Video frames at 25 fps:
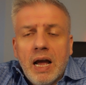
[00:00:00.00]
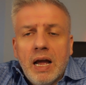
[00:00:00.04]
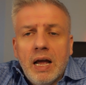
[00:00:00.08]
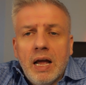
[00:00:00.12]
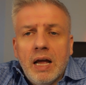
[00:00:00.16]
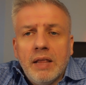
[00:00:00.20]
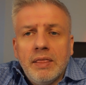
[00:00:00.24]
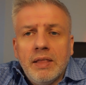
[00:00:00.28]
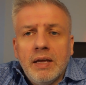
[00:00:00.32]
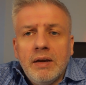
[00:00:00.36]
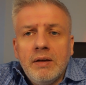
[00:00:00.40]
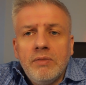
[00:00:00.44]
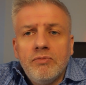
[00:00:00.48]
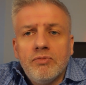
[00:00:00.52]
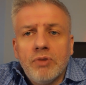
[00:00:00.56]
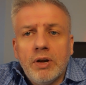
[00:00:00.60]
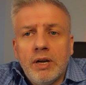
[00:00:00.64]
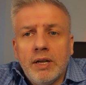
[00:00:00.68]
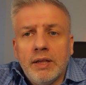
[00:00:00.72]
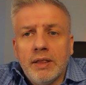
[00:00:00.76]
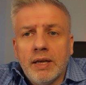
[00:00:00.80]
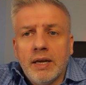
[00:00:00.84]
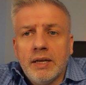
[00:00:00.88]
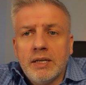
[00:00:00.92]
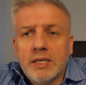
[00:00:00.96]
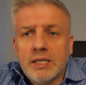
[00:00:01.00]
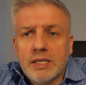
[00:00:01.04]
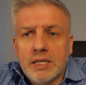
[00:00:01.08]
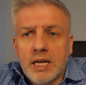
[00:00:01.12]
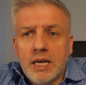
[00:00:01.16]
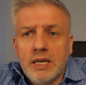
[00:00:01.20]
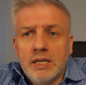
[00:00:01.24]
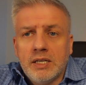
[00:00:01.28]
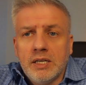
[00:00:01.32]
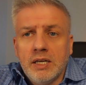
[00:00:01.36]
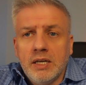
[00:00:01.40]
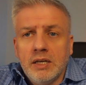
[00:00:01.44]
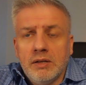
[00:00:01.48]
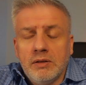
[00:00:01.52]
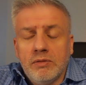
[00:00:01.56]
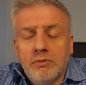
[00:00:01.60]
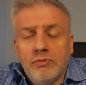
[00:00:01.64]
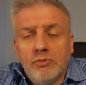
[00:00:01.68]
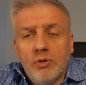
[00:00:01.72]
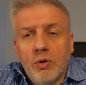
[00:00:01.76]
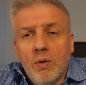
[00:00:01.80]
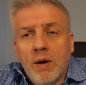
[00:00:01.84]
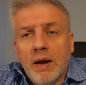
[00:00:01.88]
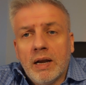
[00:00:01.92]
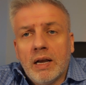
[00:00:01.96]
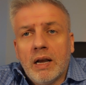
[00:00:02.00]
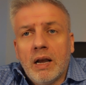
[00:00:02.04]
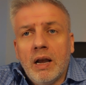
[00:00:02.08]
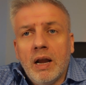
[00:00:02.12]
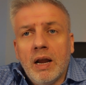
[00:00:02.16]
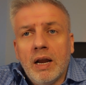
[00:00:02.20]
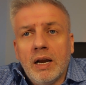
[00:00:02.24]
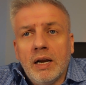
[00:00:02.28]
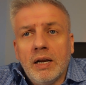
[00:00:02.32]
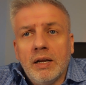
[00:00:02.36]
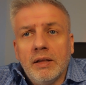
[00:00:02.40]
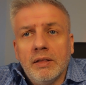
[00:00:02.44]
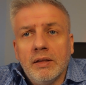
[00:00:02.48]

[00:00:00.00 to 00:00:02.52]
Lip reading: and then really they stated quite clearly